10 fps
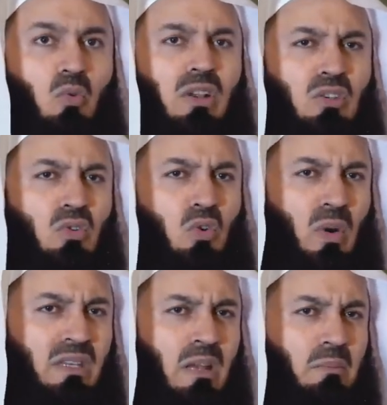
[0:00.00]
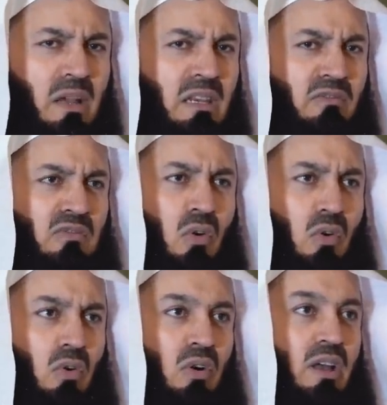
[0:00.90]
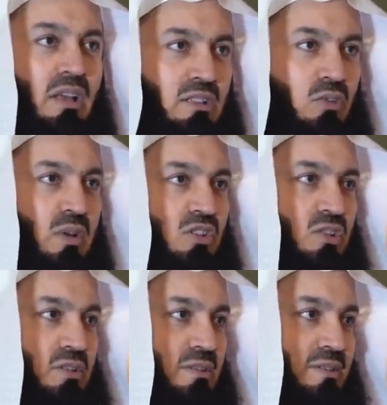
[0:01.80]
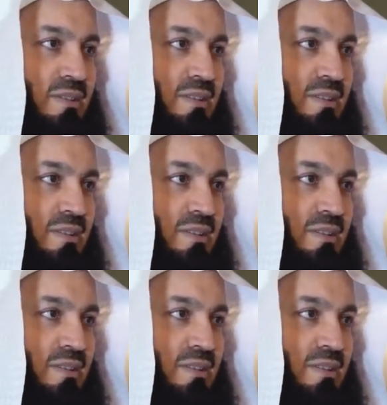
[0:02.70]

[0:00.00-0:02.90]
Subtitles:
What do you want that money for? It's a question.